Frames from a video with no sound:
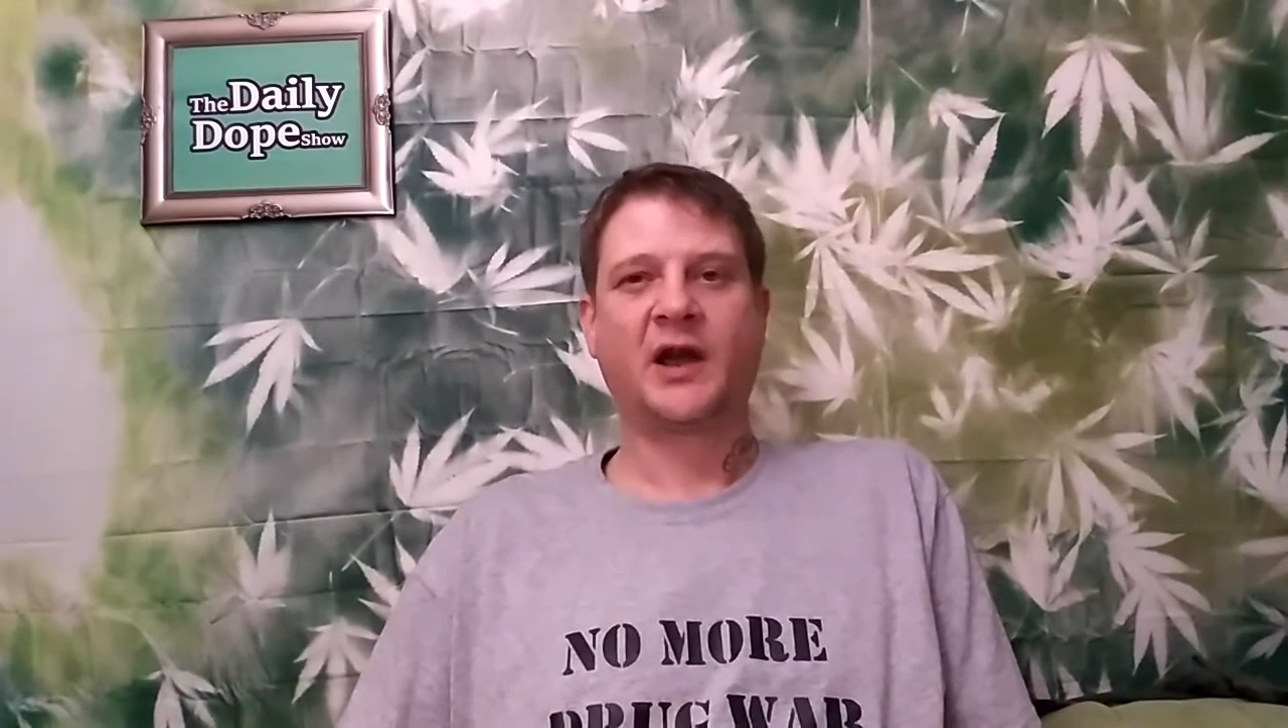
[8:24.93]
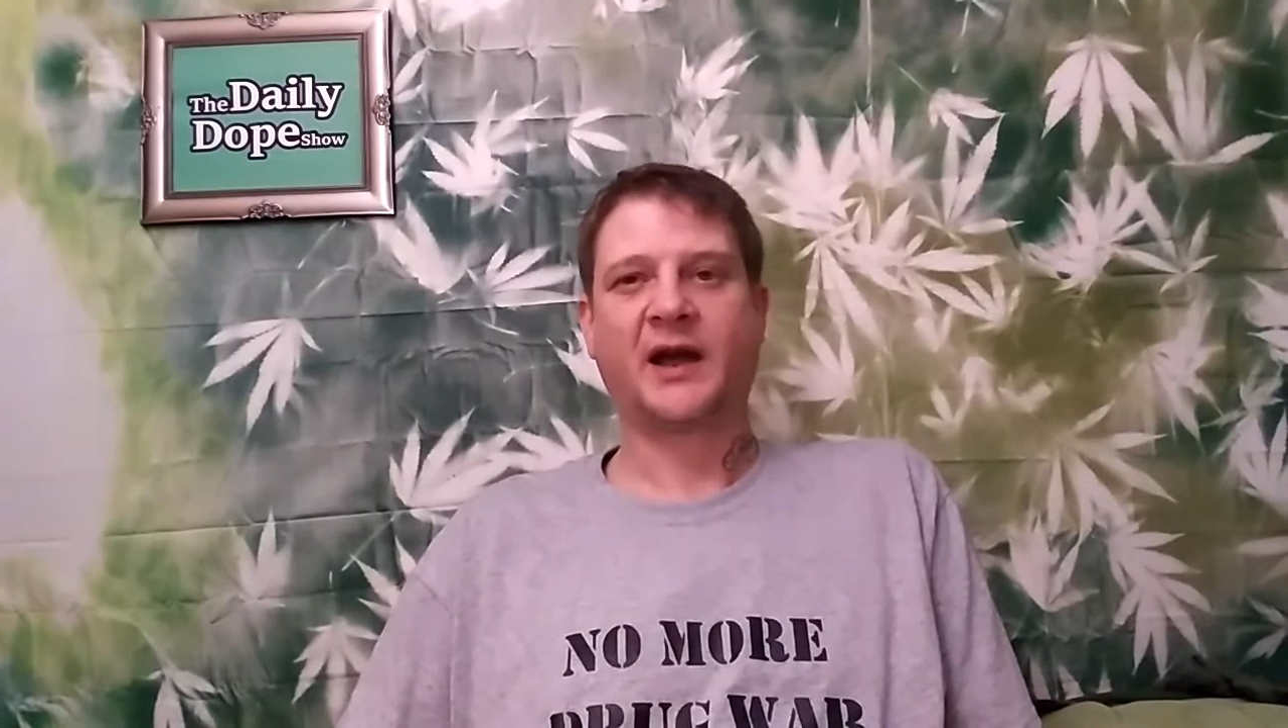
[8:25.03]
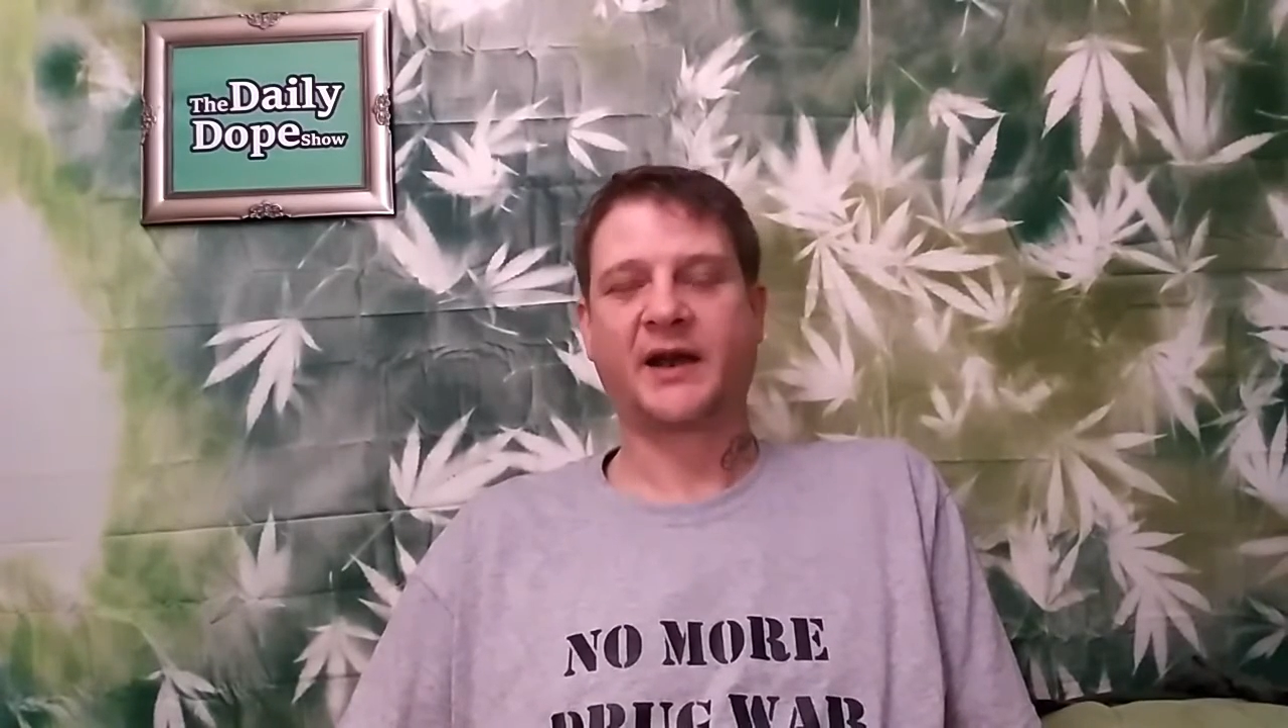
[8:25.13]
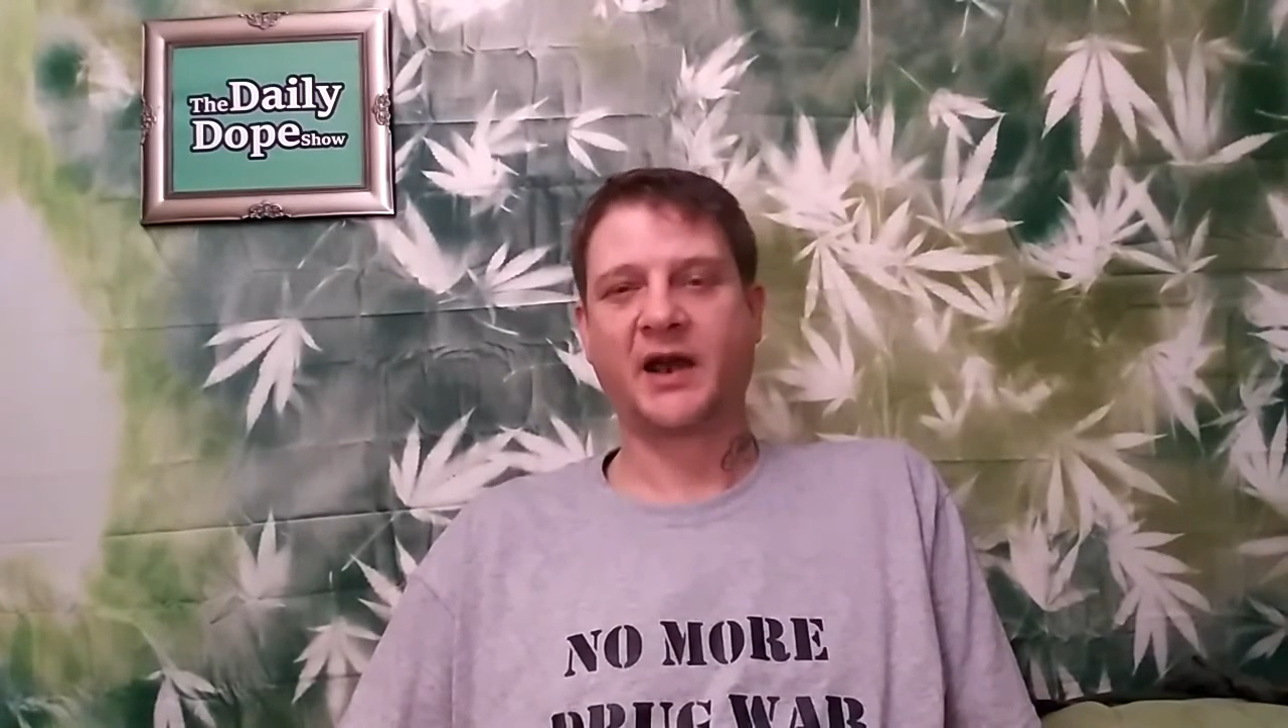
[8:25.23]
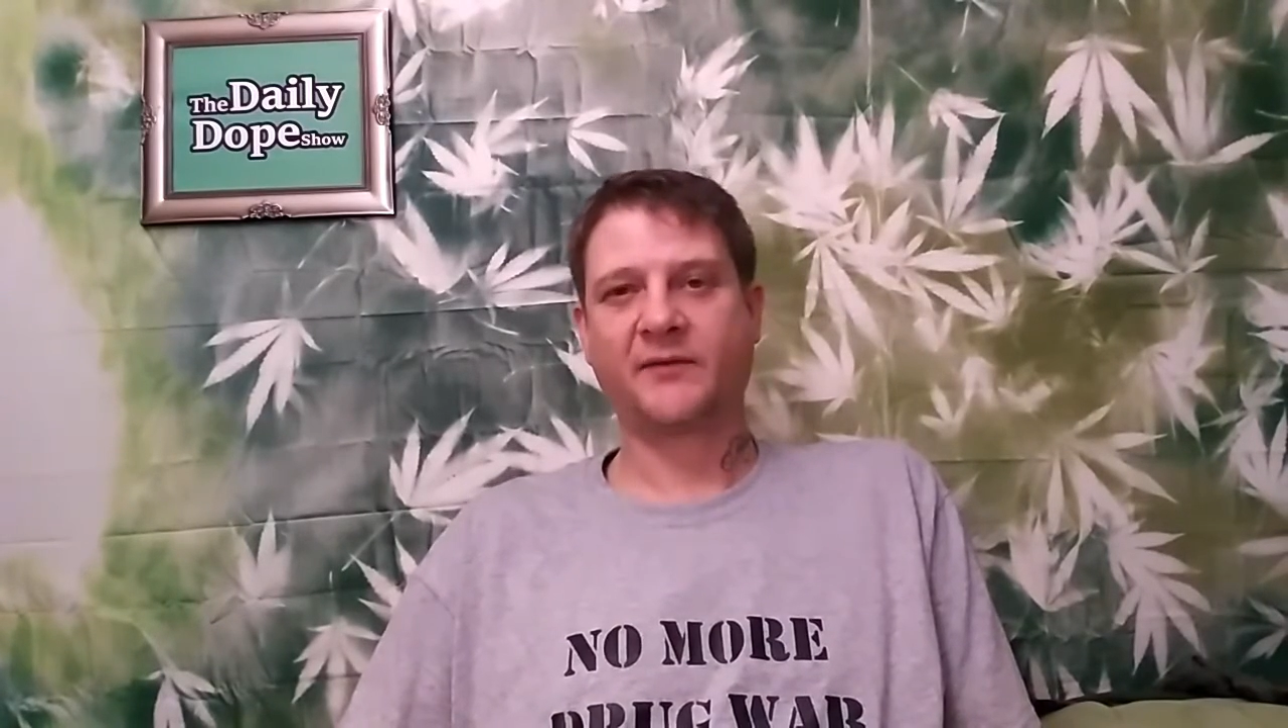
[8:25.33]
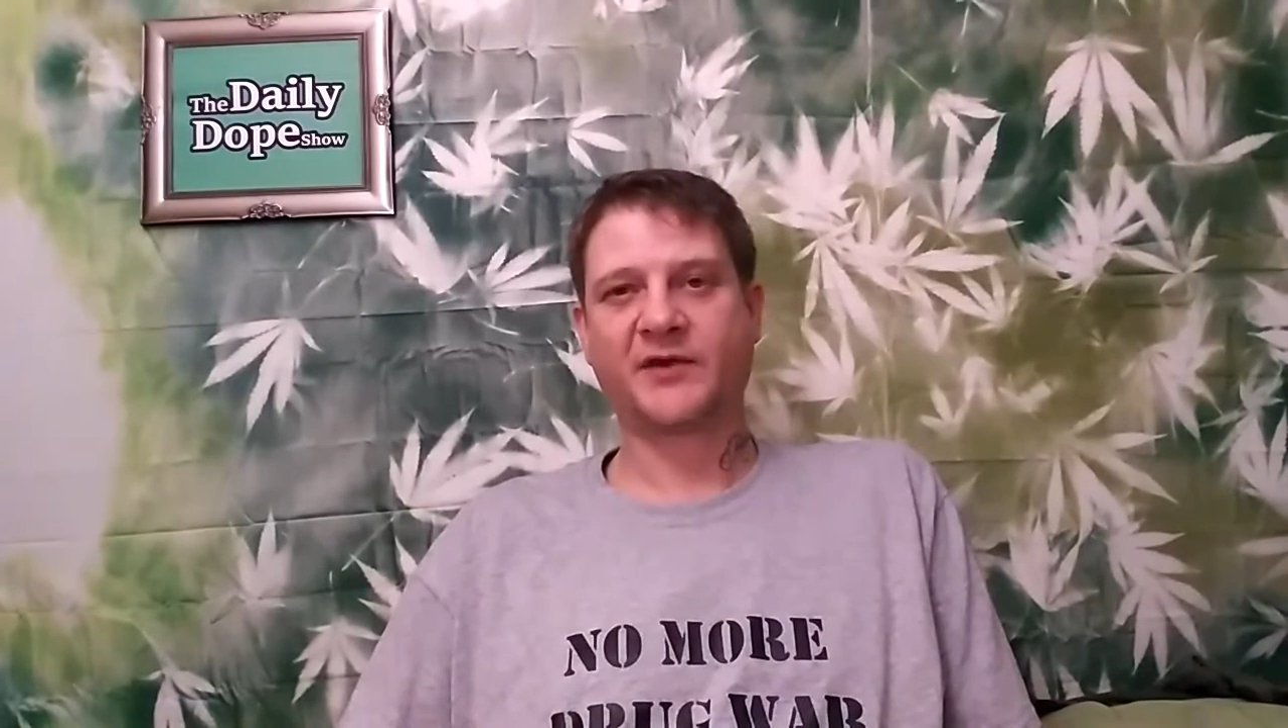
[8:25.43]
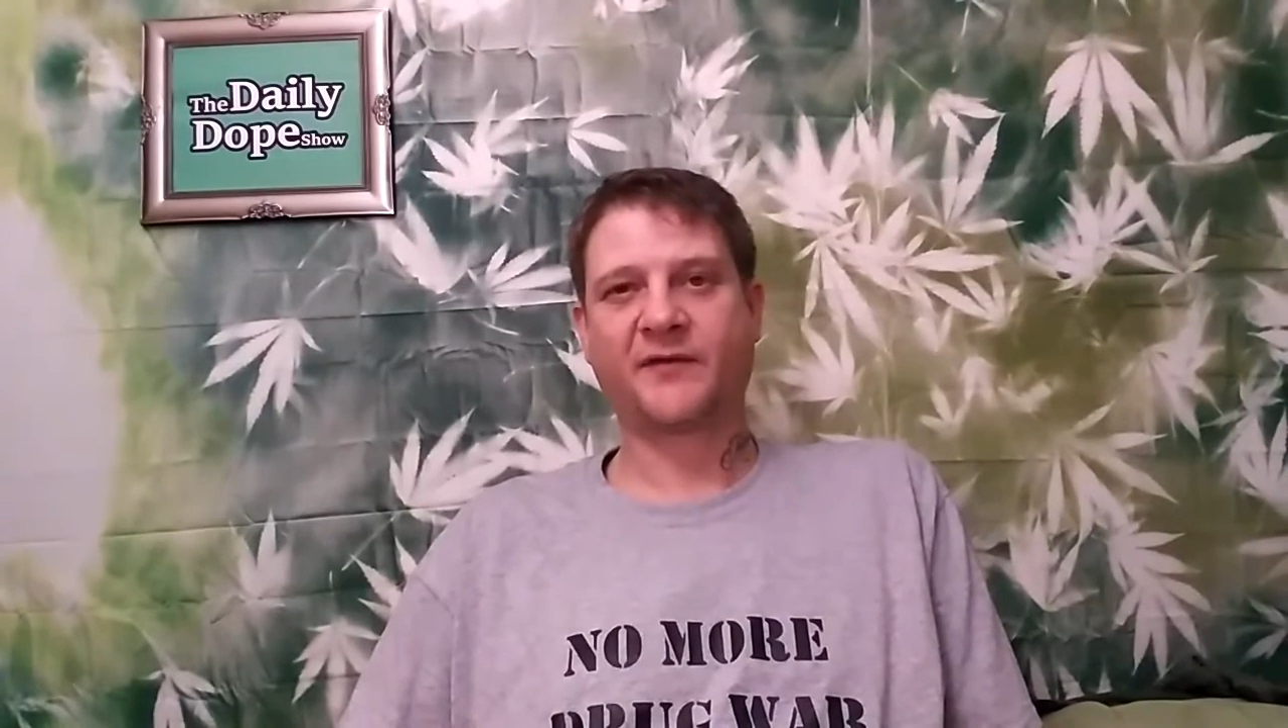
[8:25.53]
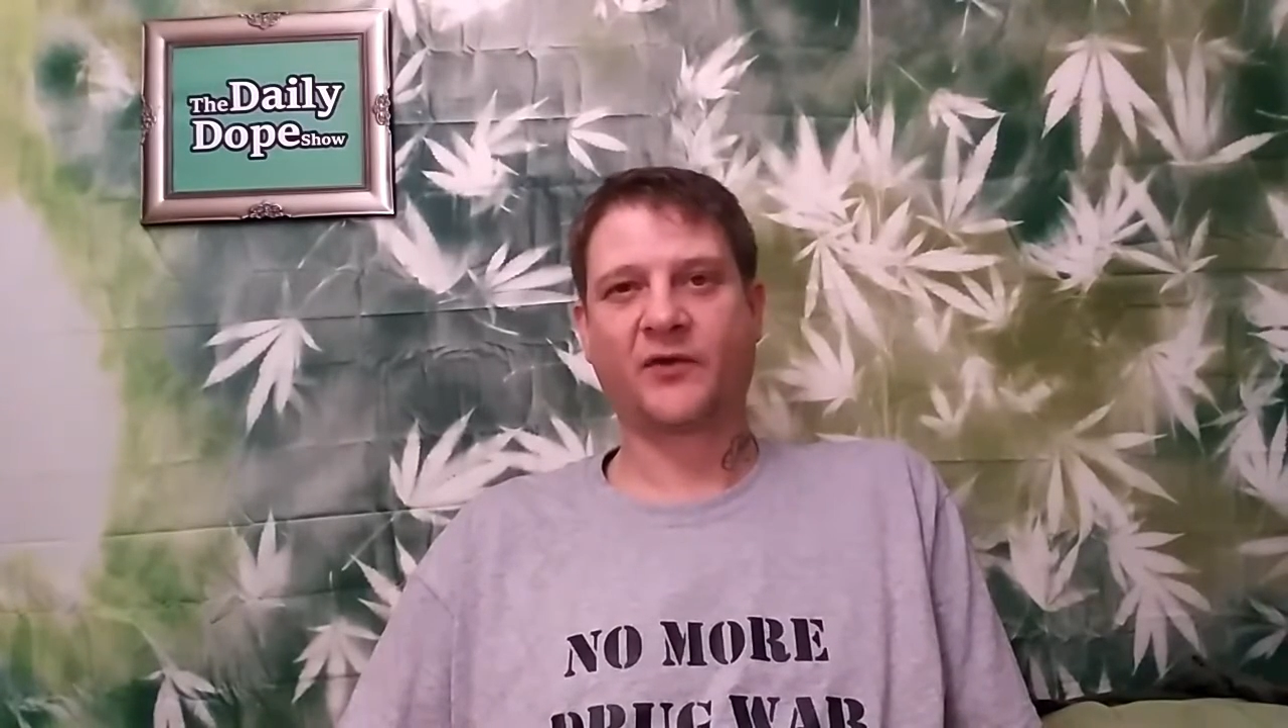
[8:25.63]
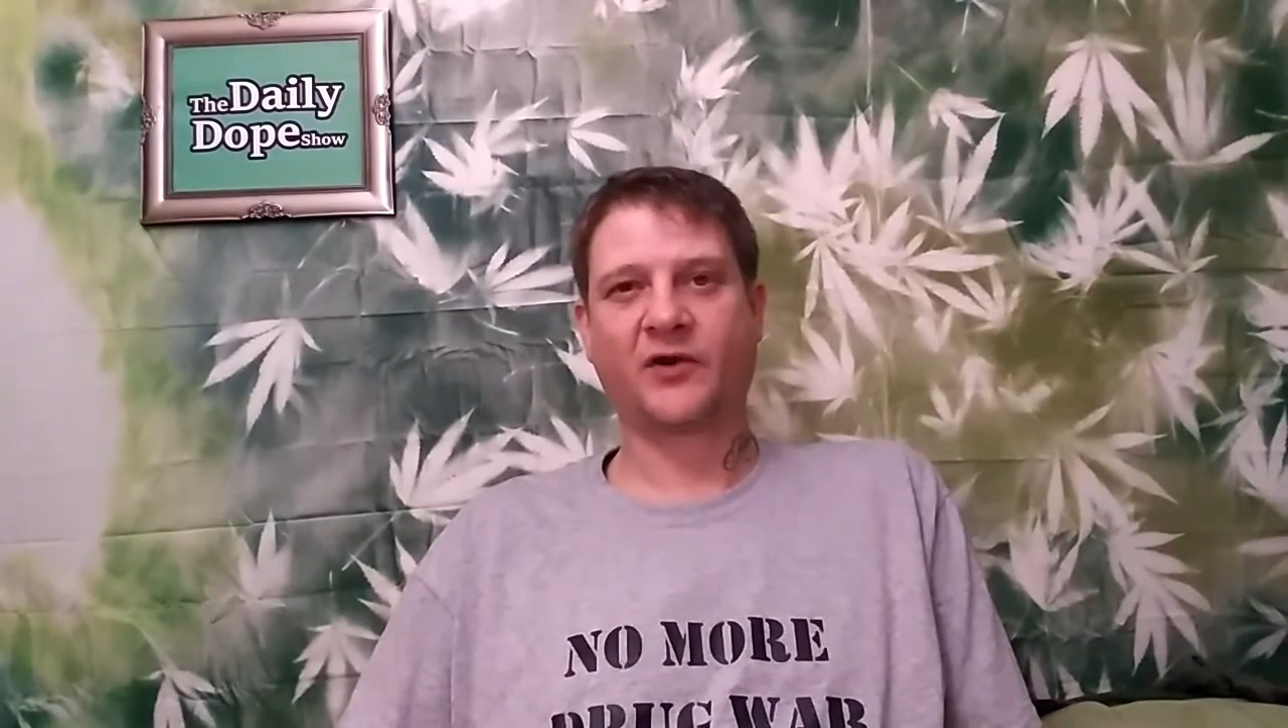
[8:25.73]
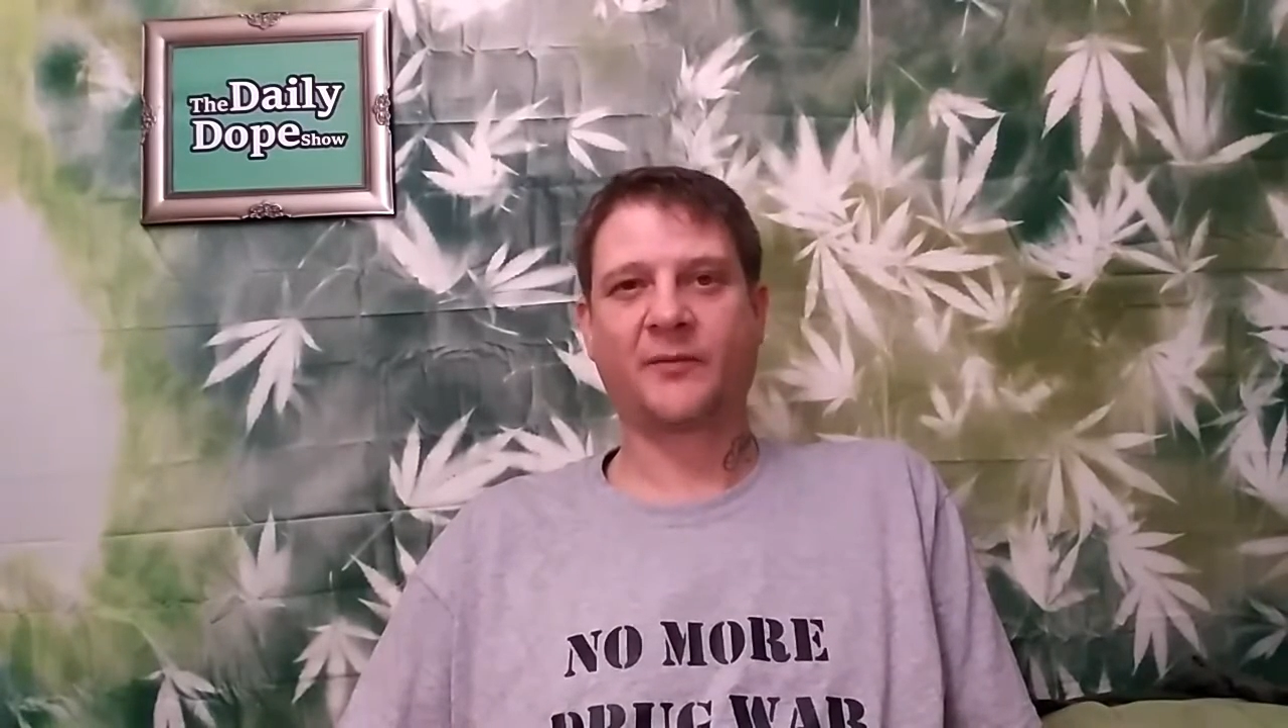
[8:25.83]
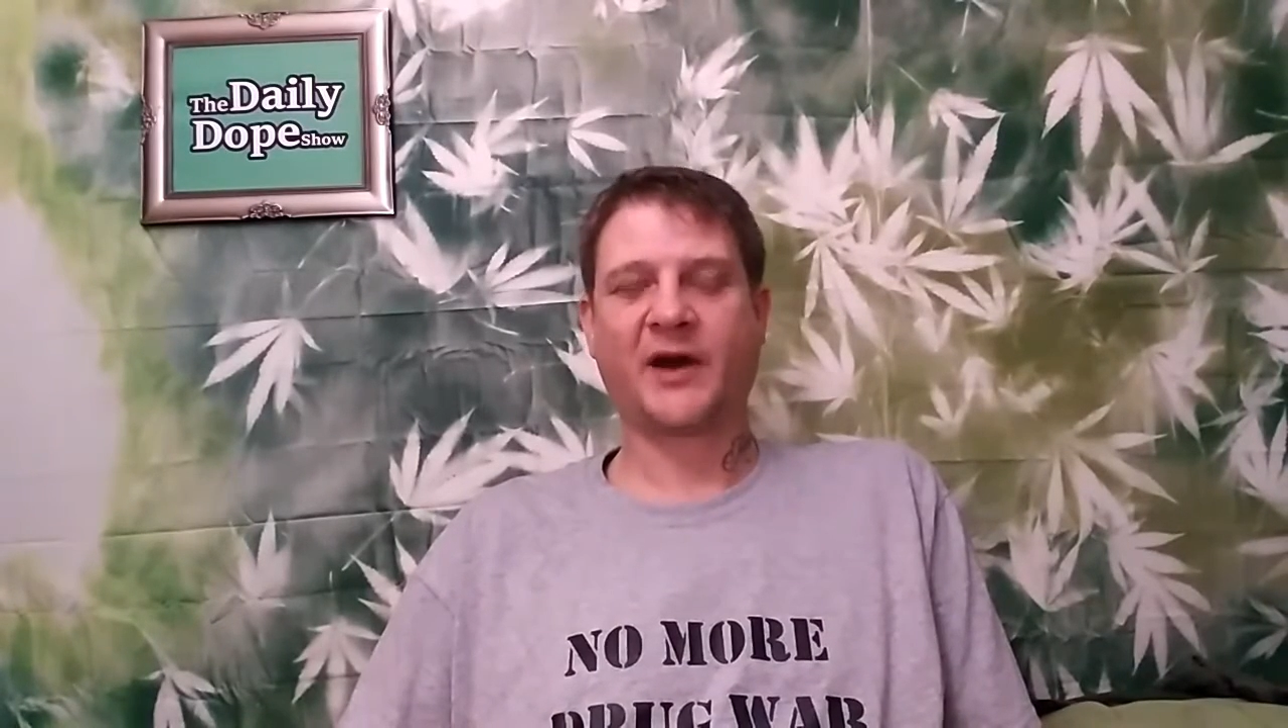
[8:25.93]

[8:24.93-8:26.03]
I canvassed for them.